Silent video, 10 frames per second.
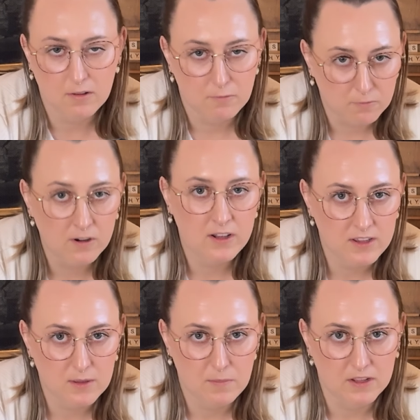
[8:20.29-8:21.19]
really,
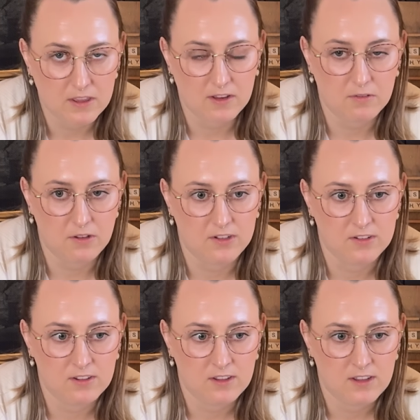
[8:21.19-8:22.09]
the big thing
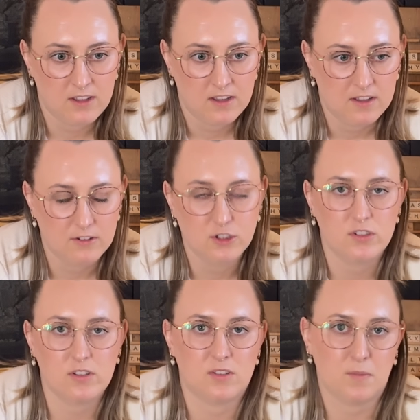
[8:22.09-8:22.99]
was it was
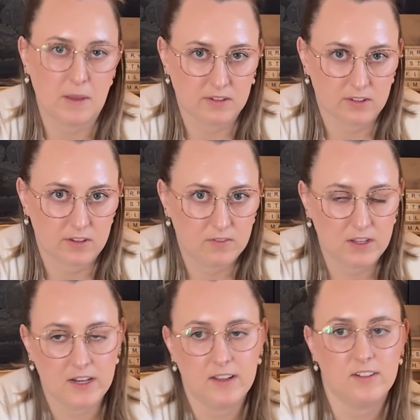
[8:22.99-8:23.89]
just expensive.
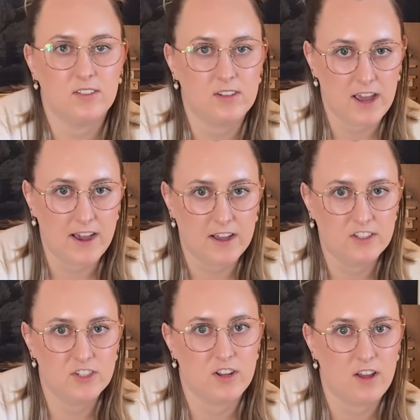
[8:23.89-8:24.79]
Getting a
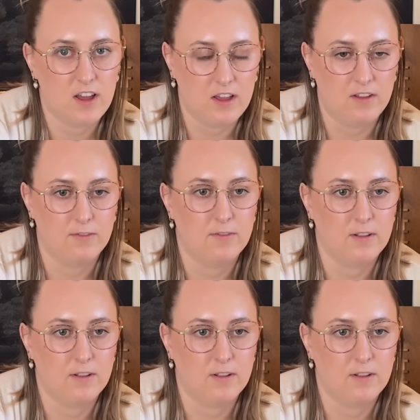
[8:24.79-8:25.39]
stash of